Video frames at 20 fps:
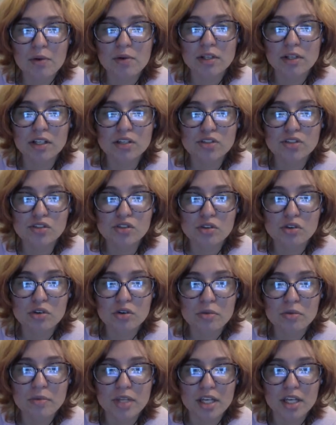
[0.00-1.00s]

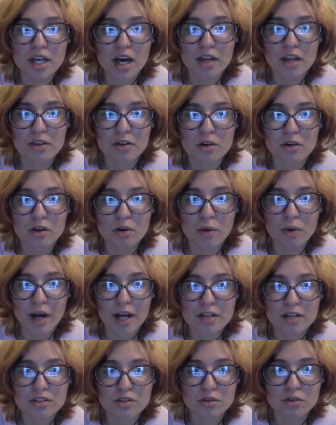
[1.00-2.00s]
assume the other
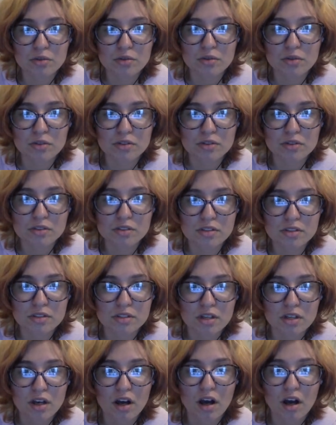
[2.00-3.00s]
required tools
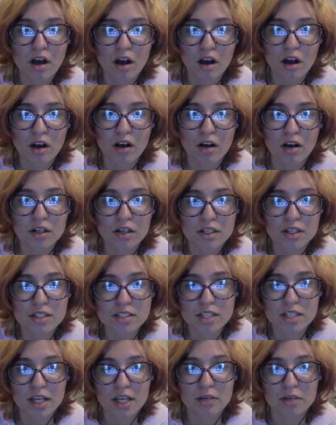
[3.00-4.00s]
are
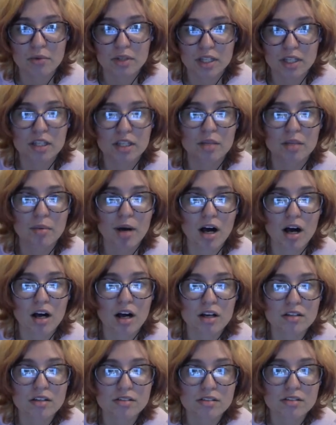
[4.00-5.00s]
contained within the
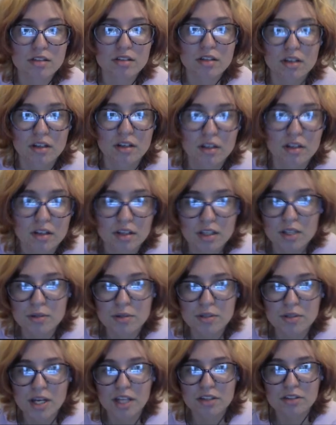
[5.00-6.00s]
box. You
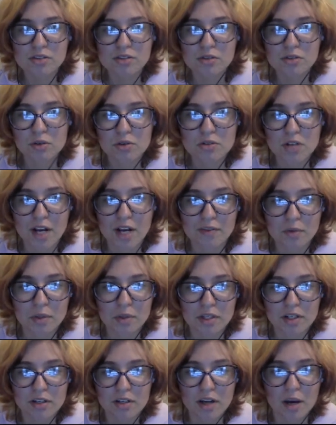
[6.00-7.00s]
take the screwdriver with
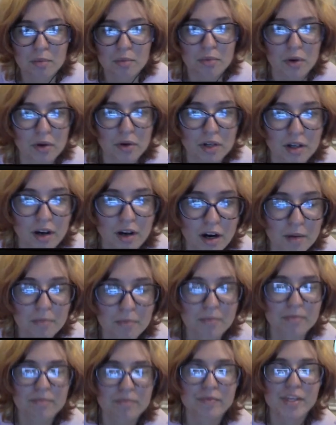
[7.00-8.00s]
your non-broken arm.
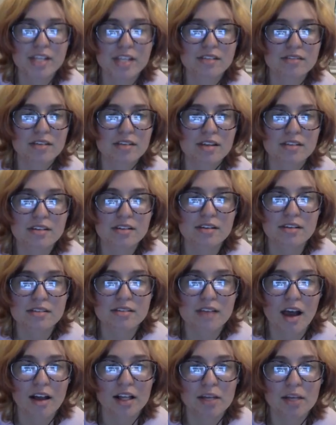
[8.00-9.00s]
This isn't
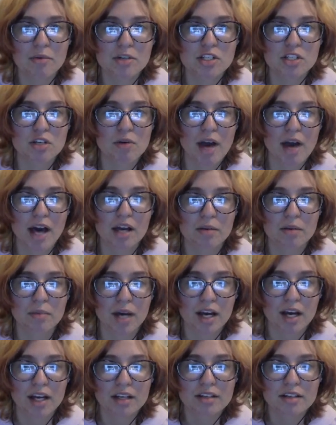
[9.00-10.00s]
exactly what you had in
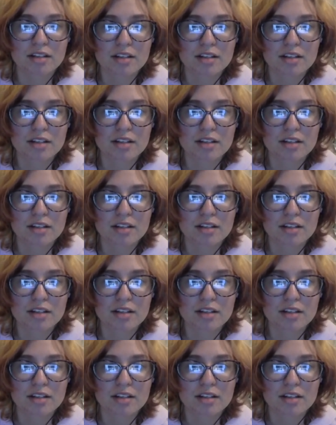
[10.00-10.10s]
mind.